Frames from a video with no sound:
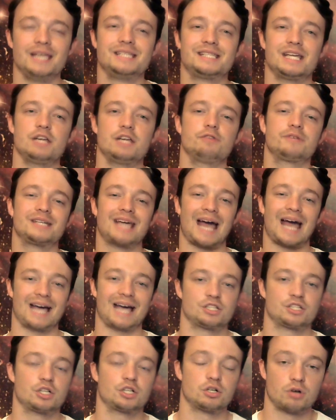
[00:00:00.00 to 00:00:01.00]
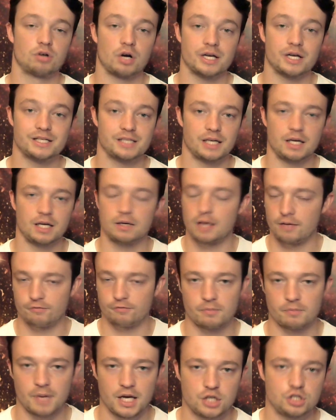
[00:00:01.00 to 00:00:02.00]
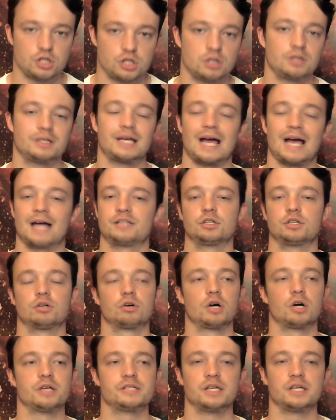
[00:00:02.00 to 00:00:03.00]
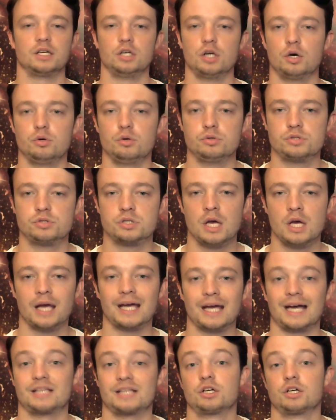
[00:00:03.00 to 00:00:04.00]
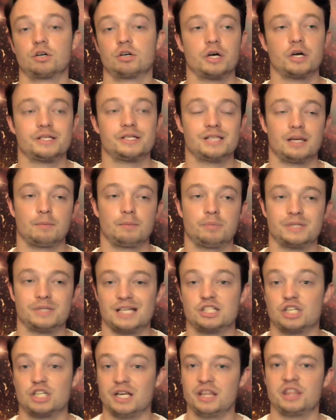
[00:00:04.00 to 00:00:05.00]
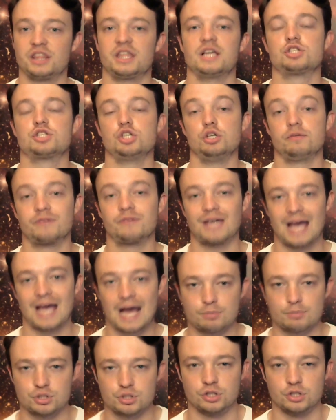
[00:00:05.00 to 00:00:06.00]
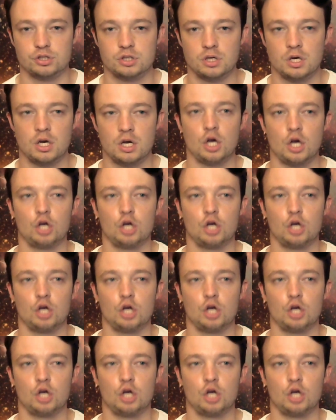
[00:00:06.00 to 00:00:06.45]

Instead of categorizing information, categorizing notes, categorizing potentially things that you've captured,